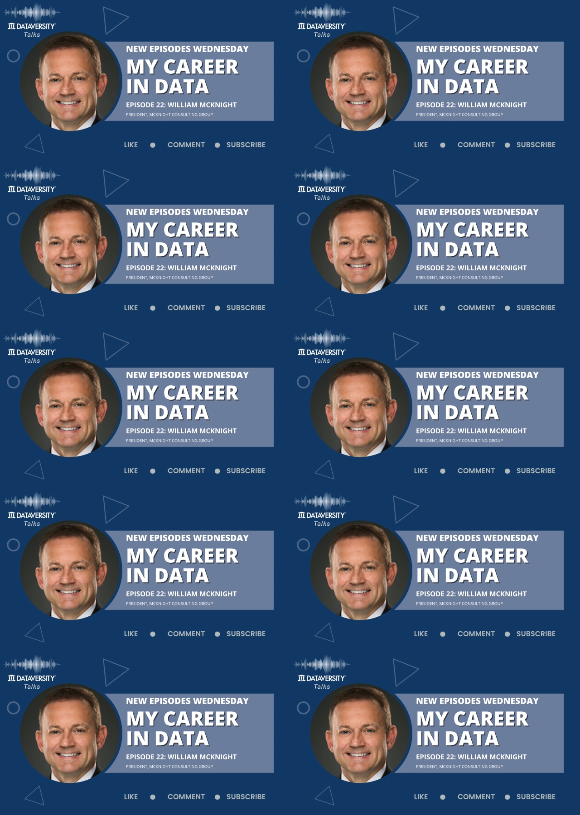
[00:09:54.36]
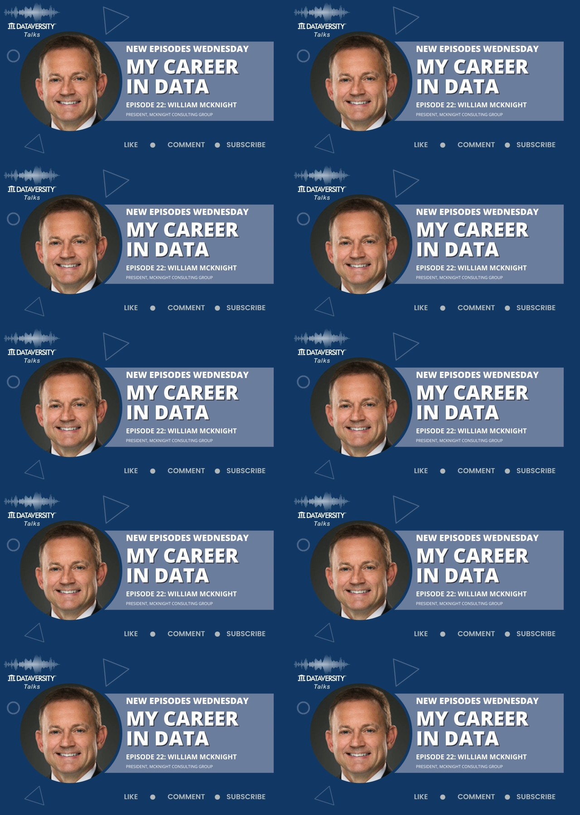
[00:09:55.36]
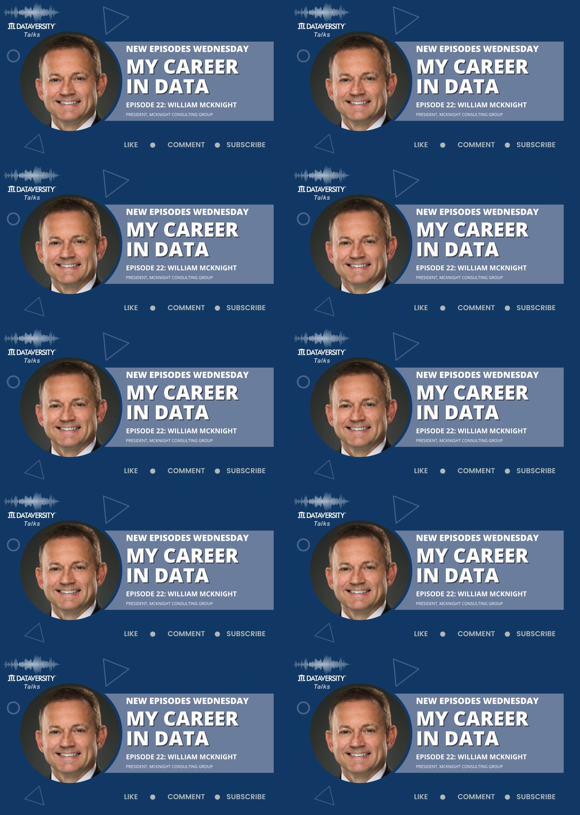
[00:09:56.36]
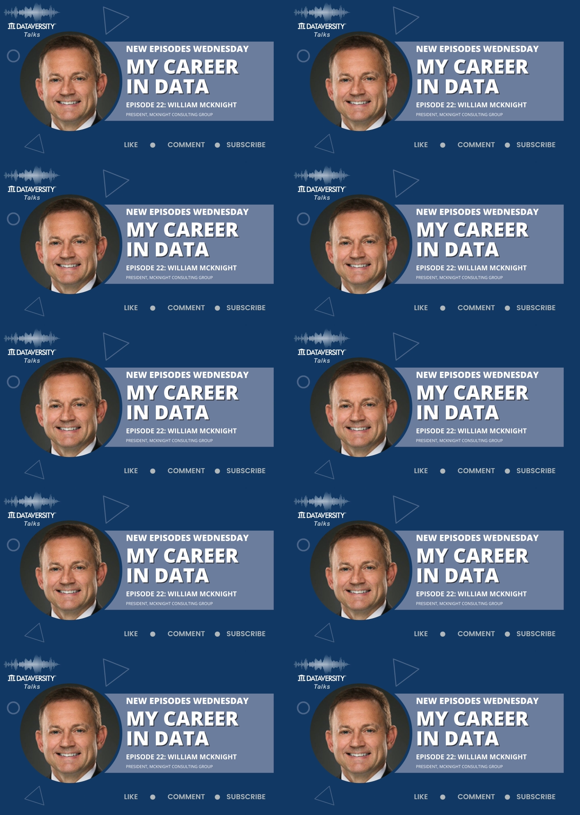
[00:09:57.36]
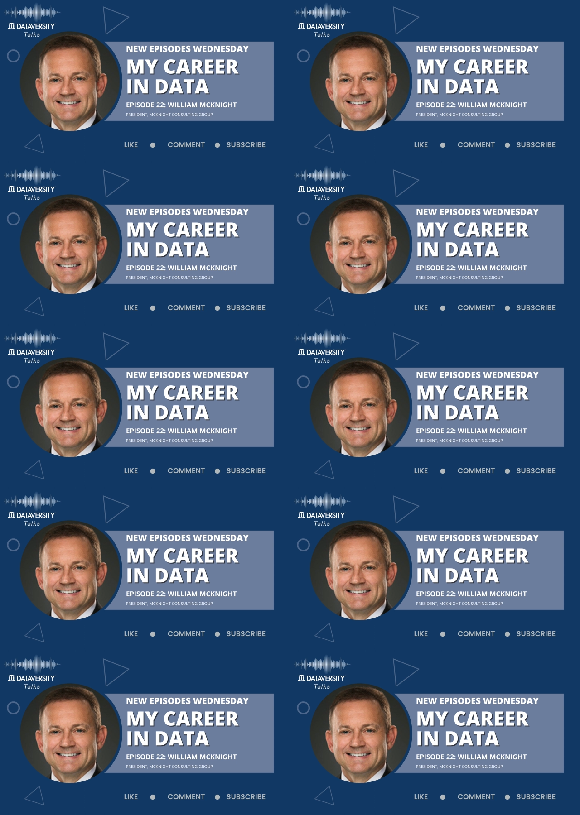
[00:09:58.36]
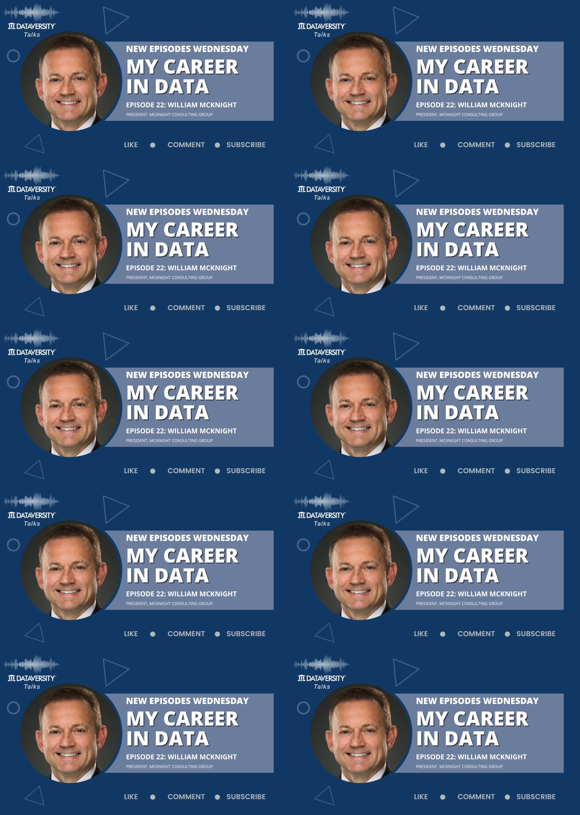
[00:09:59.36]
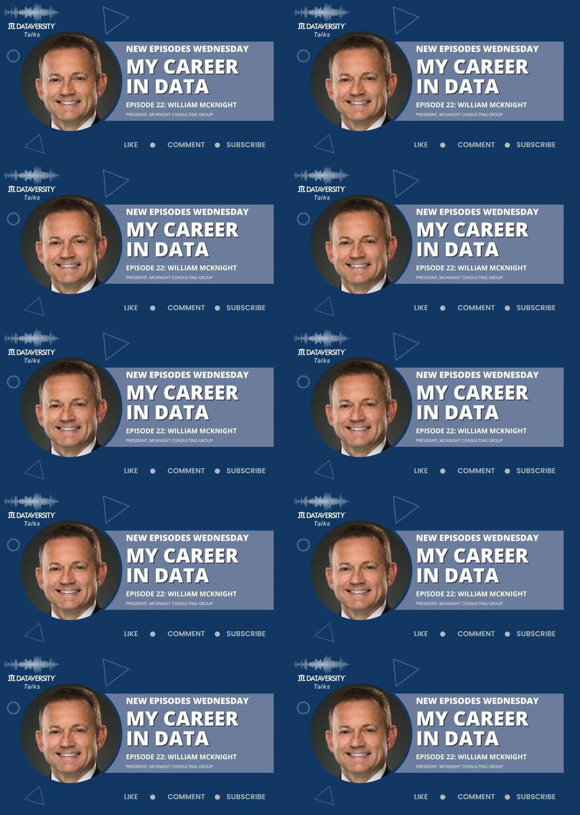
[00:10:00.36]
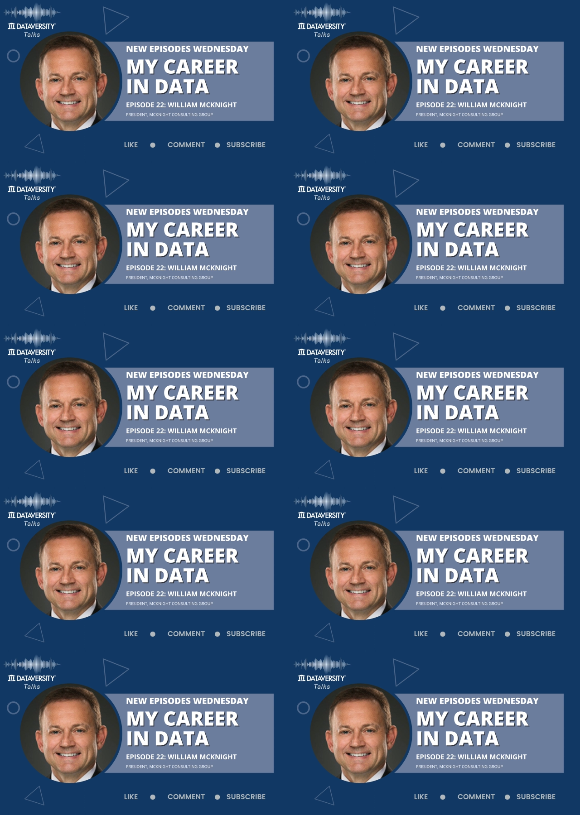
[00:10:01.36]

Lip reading: (no lip movement)